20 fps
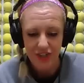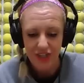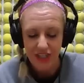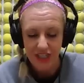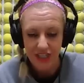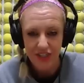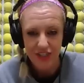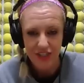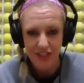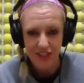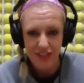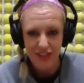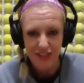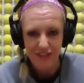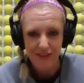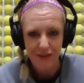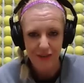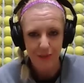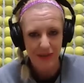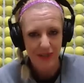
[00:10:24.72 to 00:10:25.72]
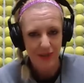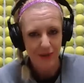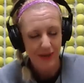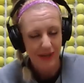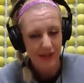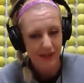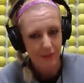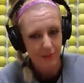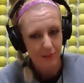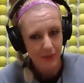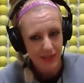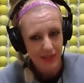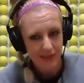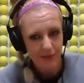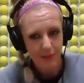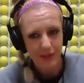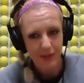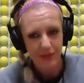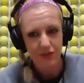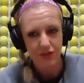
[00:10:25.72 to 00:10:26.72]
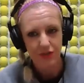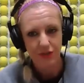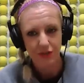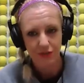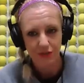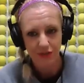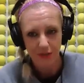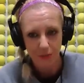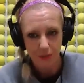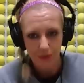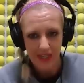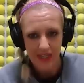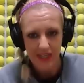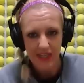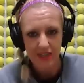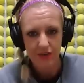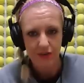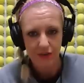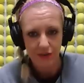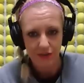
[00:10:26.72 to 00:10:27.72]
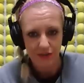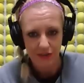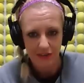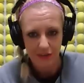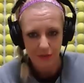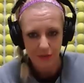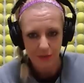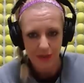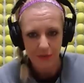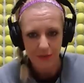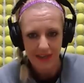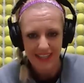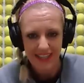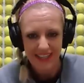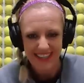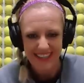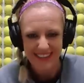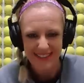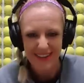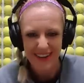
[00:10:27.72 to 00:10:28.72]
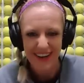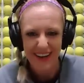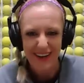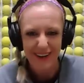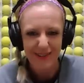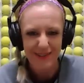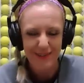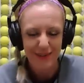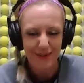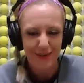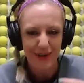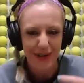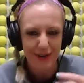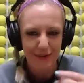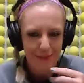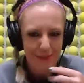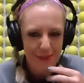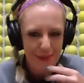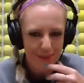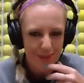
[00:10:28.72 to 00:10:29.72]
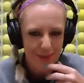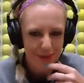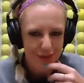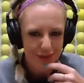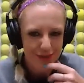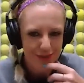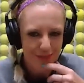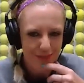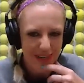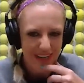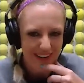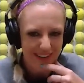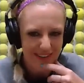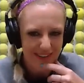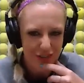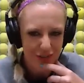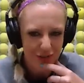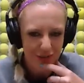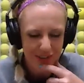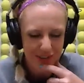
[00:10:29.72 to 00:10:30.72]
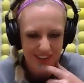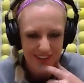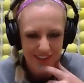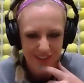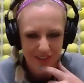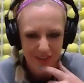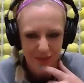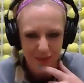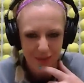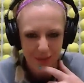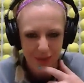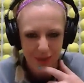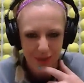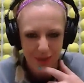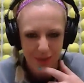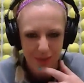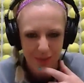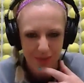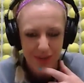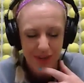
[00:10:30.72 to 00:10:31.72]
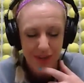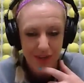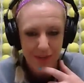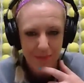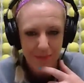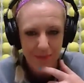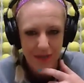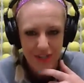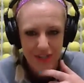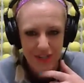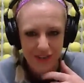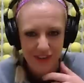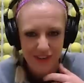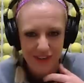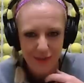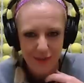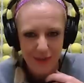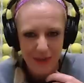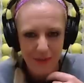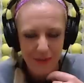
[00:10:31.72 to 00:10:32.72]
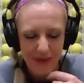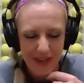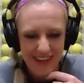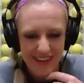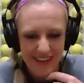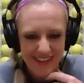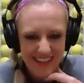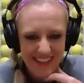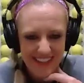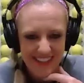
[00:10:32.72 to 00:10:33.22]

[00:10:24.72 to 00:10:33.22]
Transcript: changes the way your racket plays because you're losing weight and you're losing swing weight. And I don't know, I remember we asked Troy to go measure the swing weight on